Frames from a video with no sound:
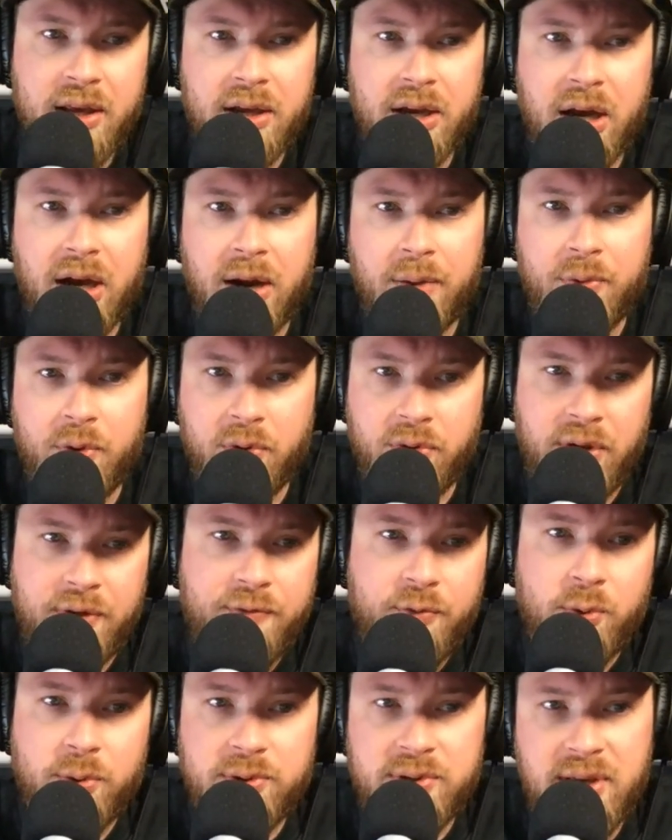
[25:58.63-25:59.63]
They're only
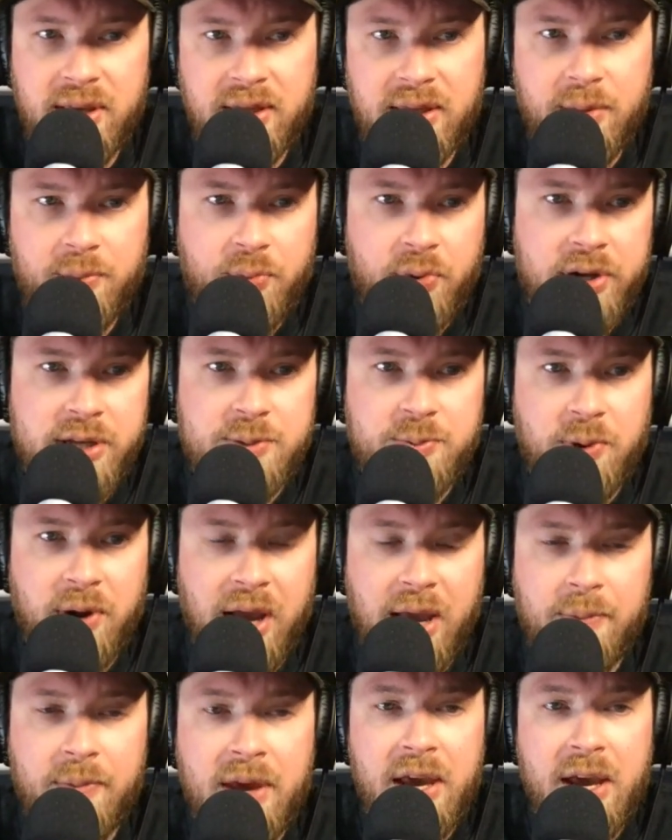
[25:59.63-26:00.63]
14th in points per
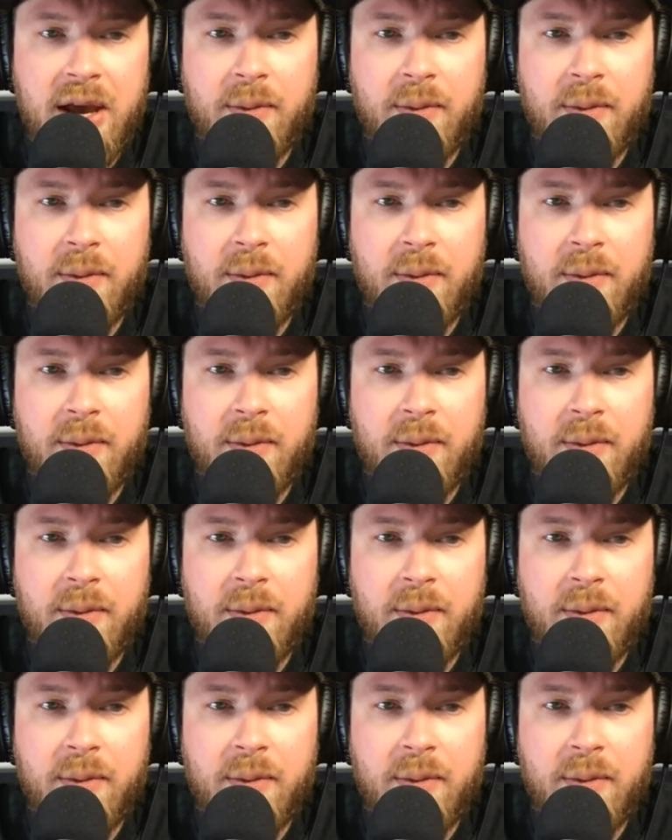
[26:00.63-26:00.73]
game.